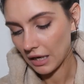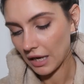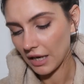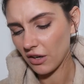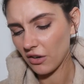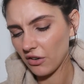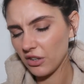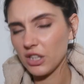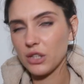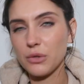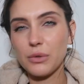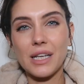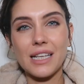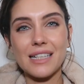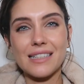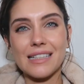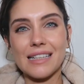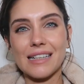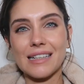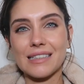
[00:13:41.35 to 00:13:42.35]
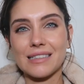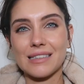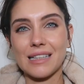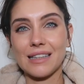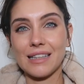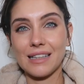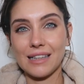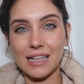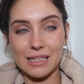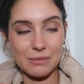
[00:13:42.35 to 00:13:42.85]
I got a UK 6, I
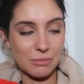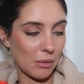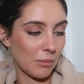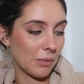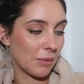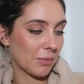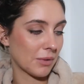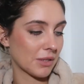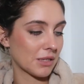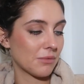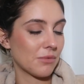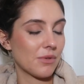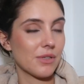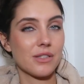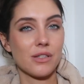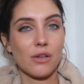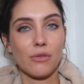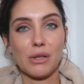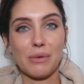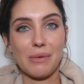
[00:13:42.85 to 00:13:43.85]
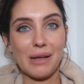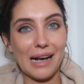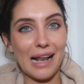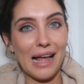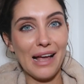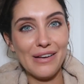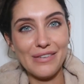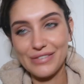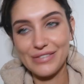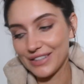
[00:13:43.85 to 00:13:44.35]
think that's probably because it was the only one
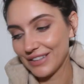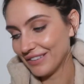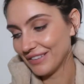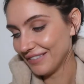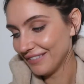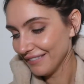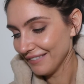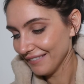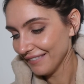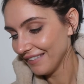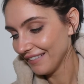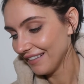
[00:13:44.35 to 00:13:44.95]
left.